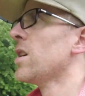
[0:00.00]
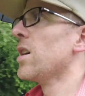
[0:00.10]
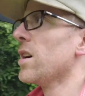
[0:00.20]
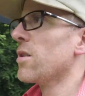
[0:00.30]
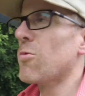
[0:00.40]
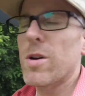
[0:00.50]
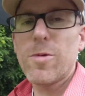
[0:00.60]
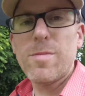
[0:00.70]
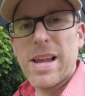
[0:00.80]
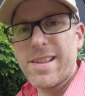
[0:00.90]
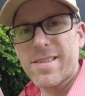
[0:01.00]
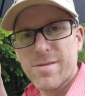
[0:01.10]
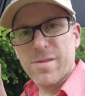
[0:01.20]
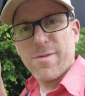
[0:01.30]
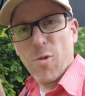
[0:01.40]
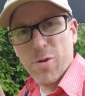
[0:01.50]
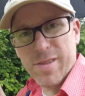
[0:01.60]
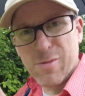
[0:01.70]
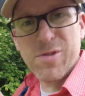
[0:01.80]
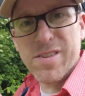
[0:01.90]
what remains of the fort
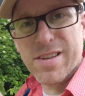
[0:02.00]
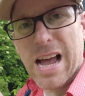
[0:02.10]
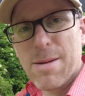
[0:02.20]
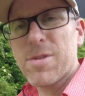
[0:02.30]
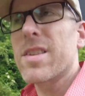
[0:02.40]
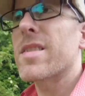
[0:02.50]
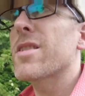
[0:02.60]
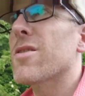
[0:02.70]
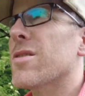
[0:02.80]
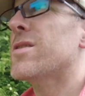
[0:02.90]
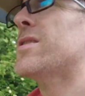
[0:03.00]
that was on top of this hill,